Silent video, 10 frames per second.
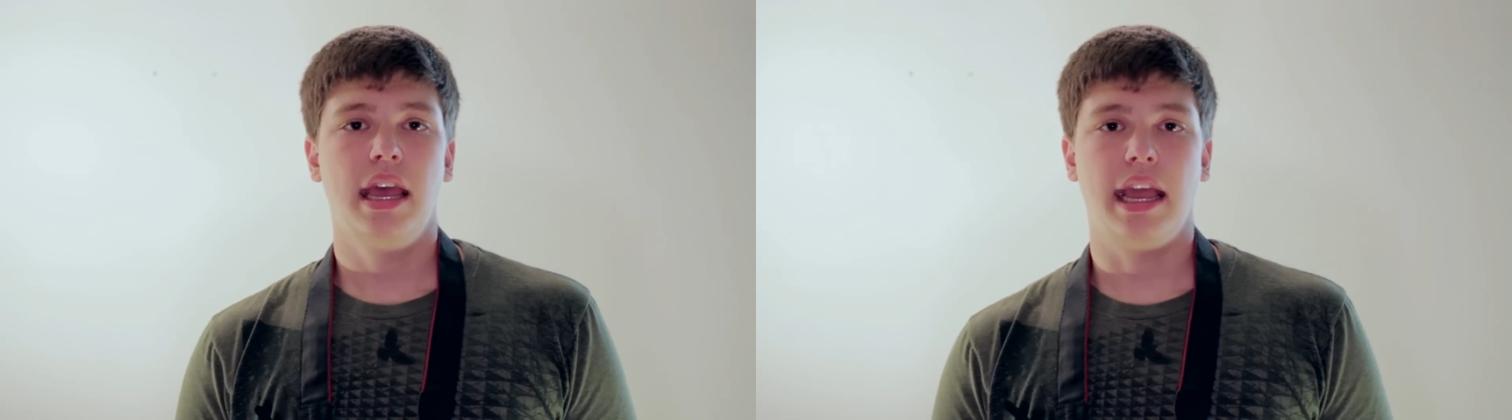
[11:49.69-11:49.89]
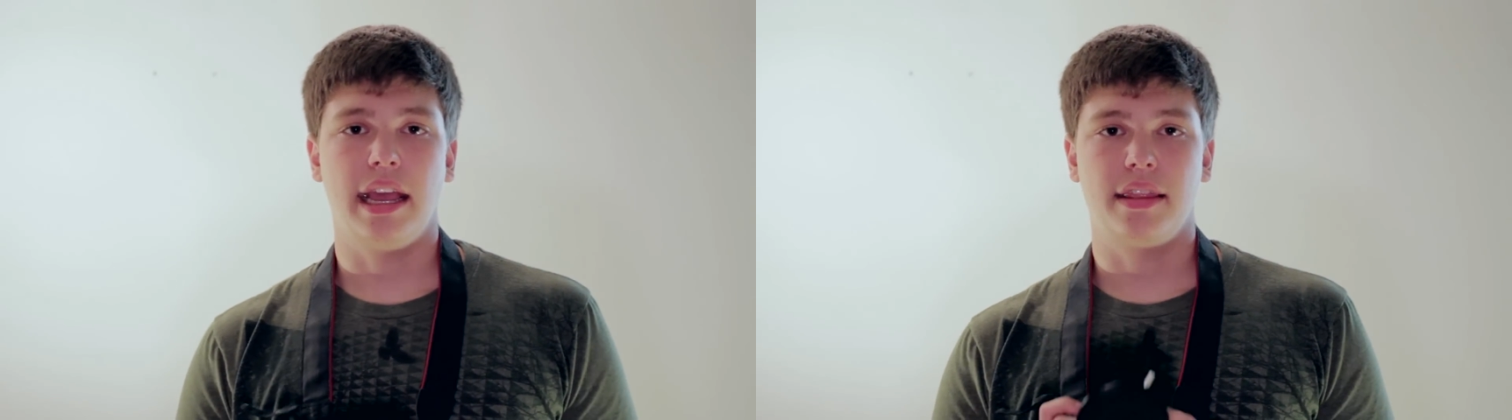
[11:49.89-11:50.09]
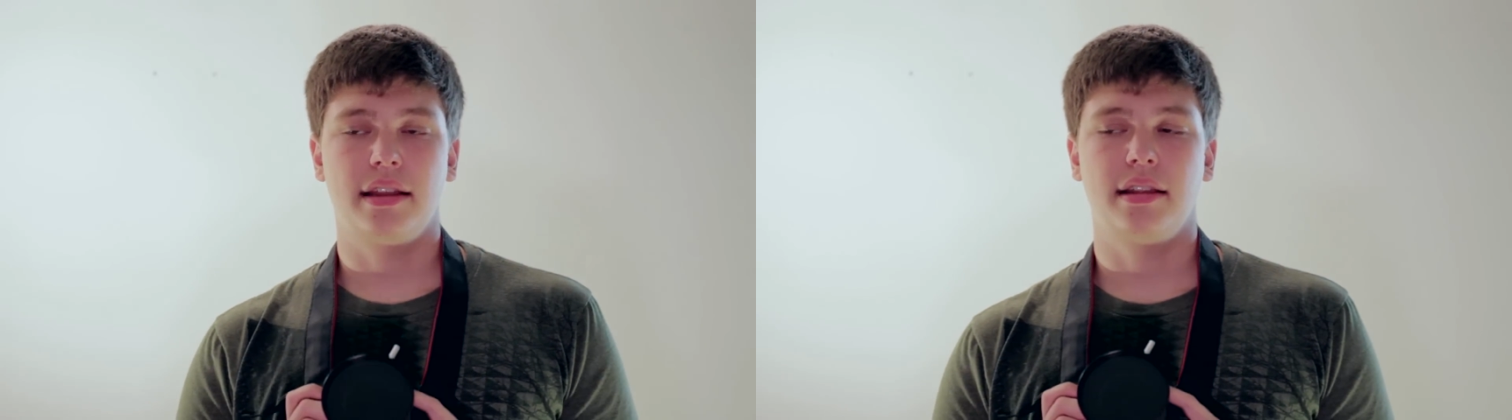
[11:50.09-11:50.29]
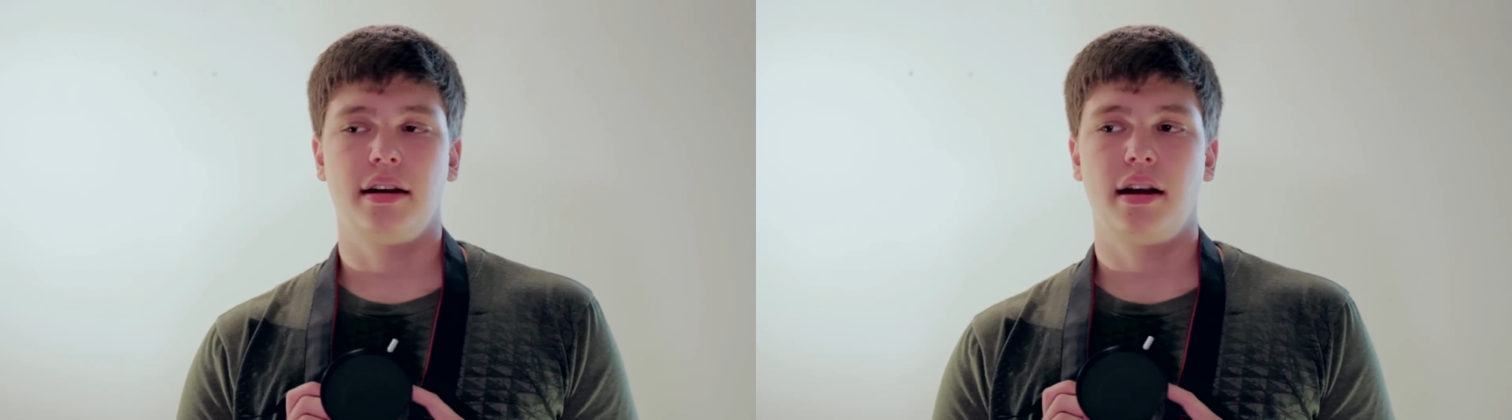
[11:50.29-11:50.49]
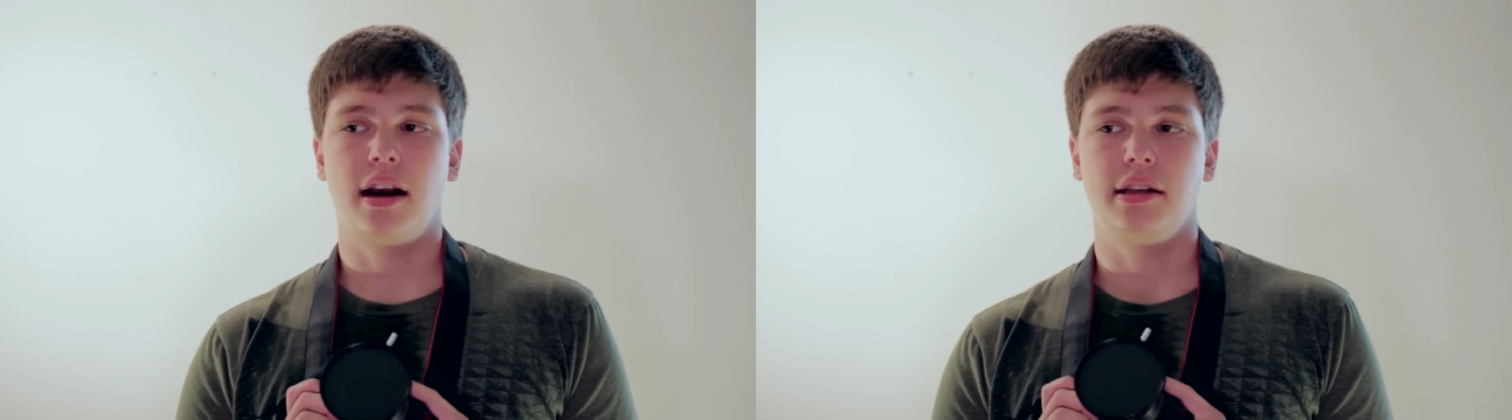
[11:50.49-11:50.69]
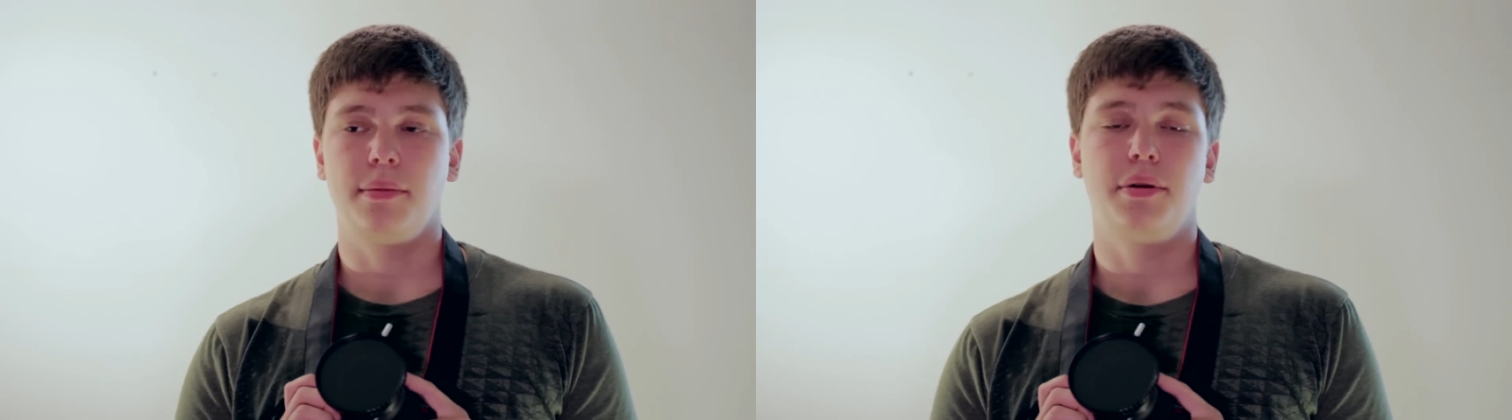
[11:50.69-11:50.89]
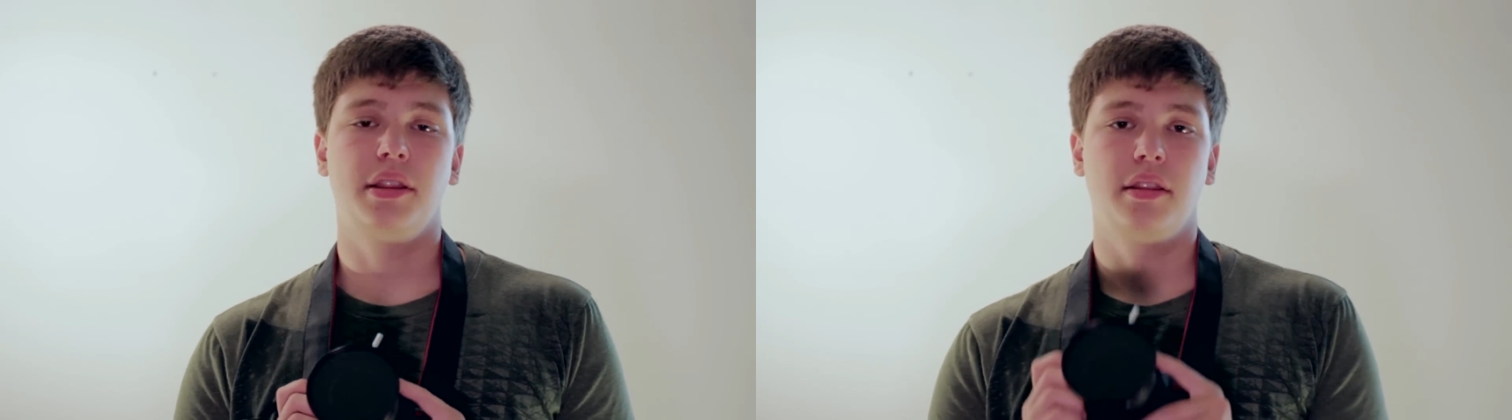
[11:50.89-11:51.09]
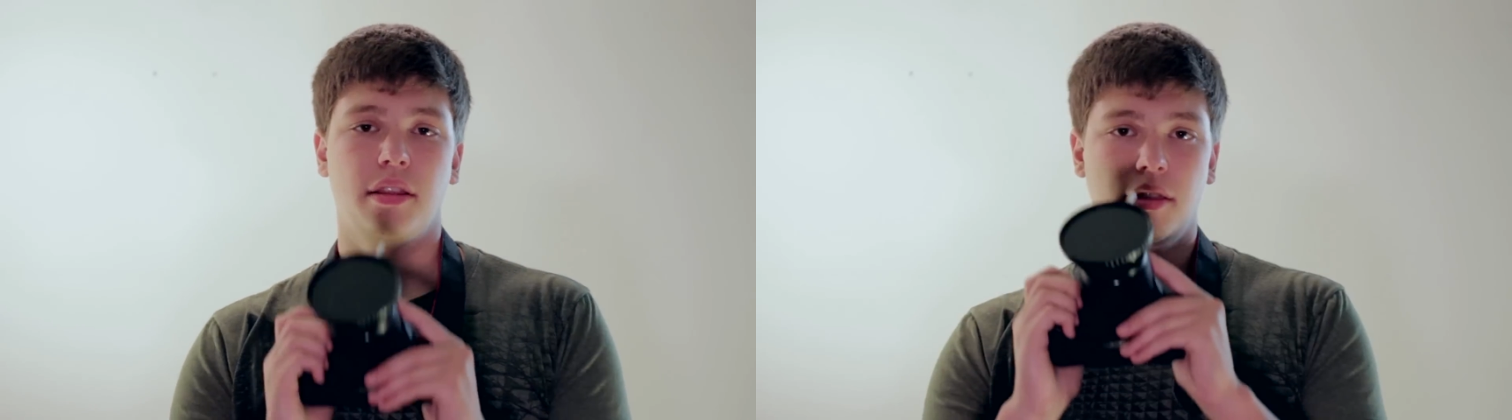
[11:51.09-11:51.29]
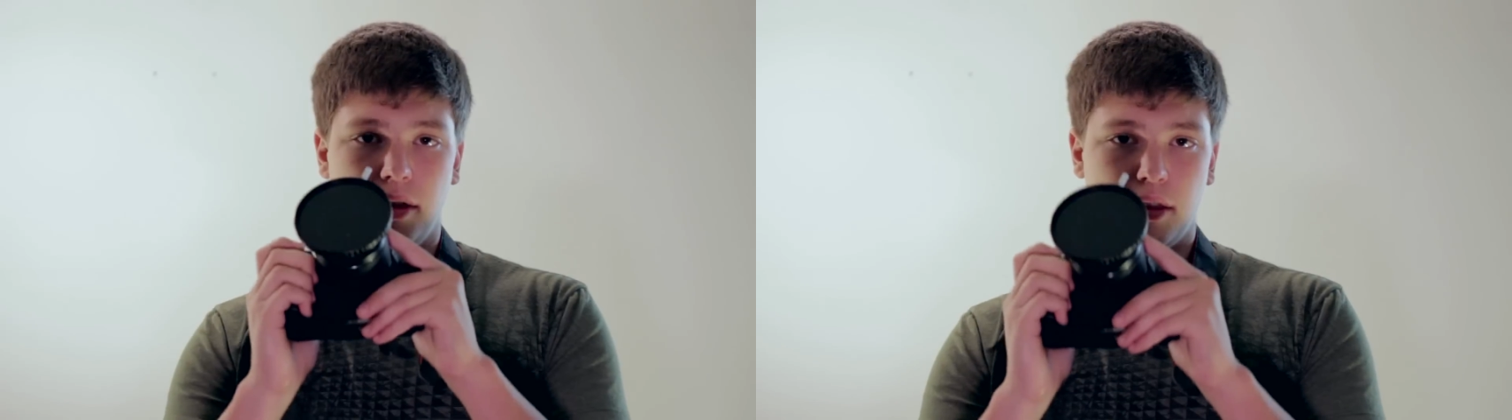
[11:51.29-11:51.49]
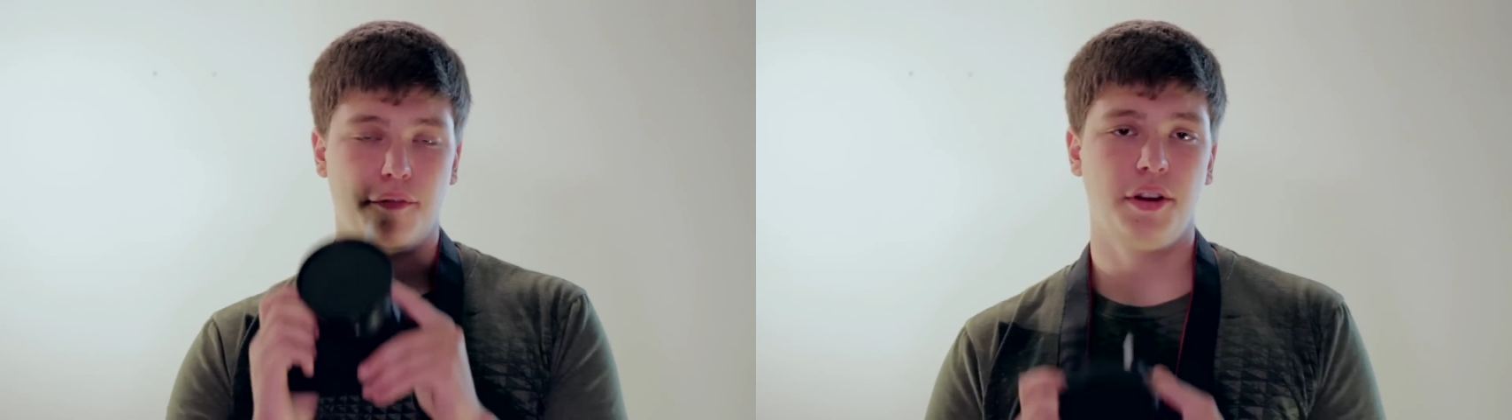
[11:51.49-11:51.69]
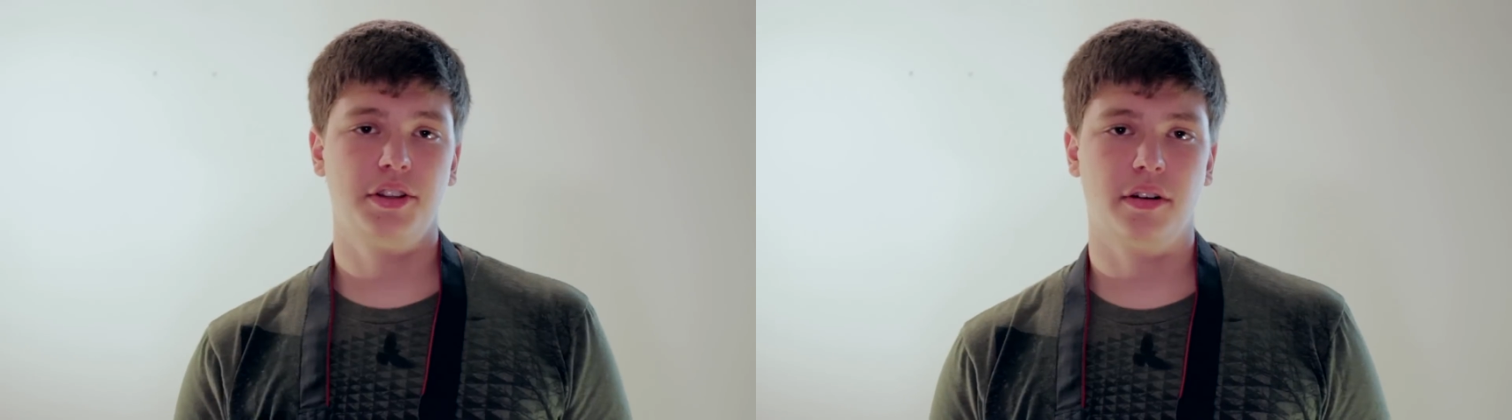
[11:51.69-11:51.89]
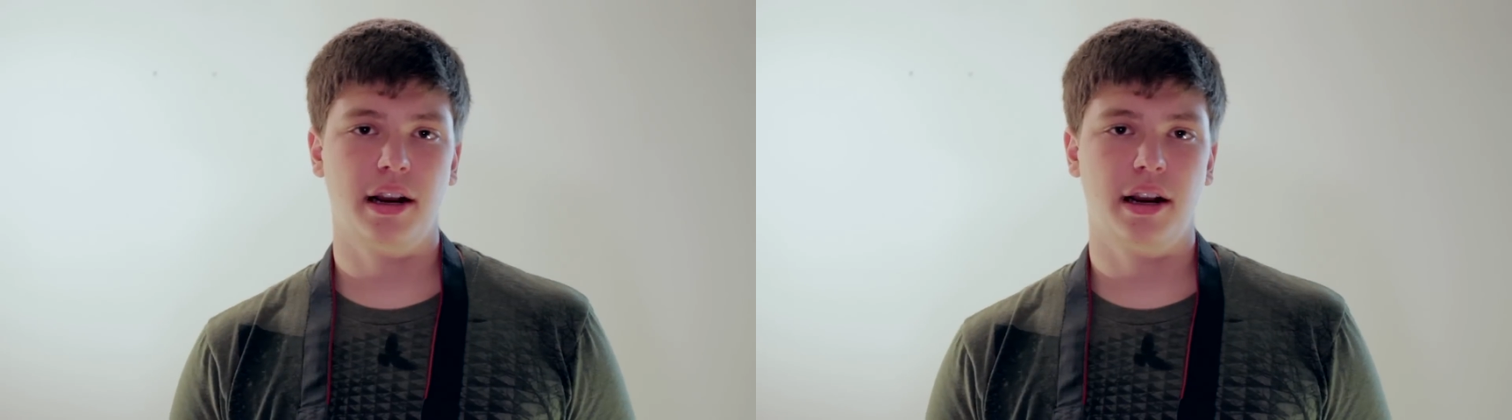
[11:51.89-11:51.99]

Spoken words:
And then I'm going to put the filter